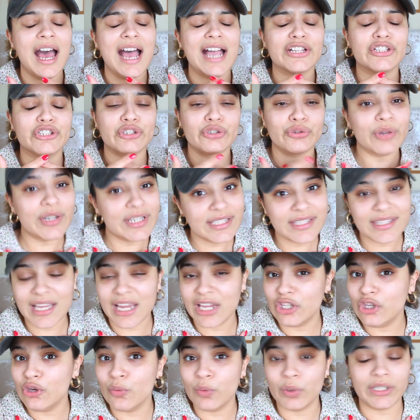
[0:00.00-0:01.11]
I trust
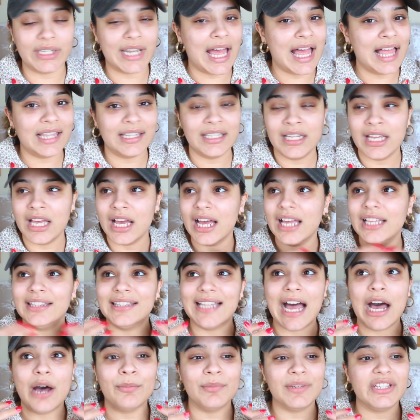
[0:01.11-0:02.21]
that you will not
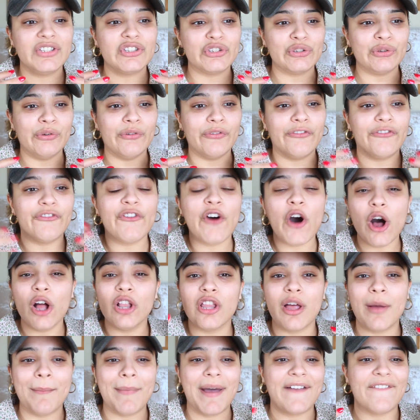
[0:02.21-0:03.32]
allow me to
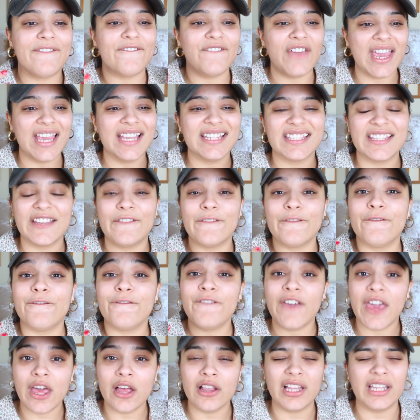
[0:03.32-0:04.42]
fall on my face and
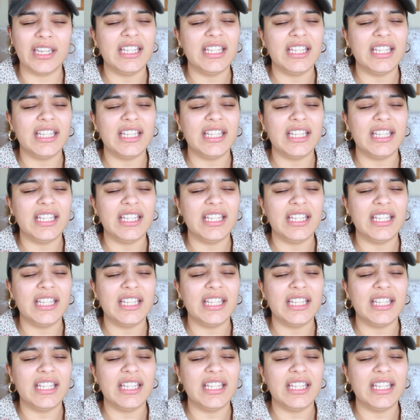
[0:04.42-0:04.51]
fail.